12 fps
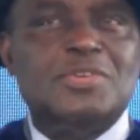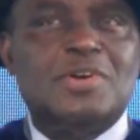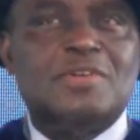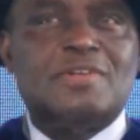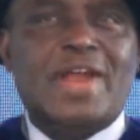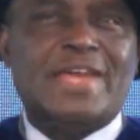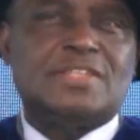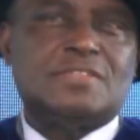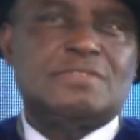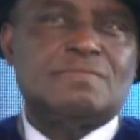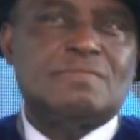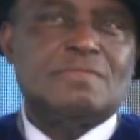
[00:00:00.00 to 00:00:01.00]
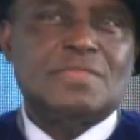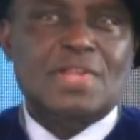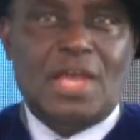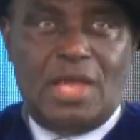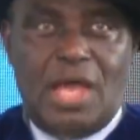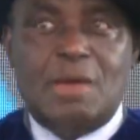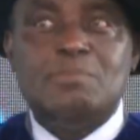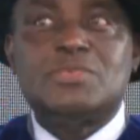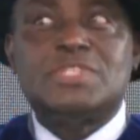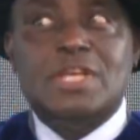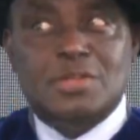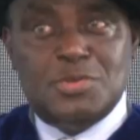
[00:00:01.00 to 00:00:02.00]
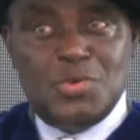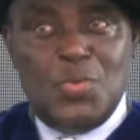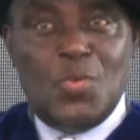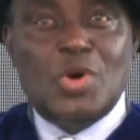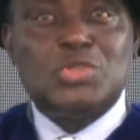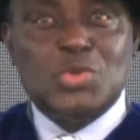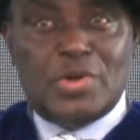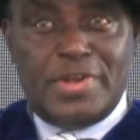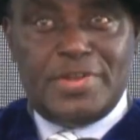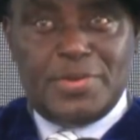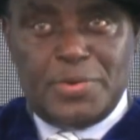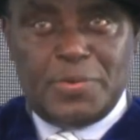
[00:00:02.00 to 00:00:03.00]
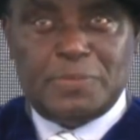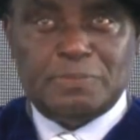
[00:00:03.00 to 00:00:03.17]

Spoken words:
your right. I'm telling you what you already know.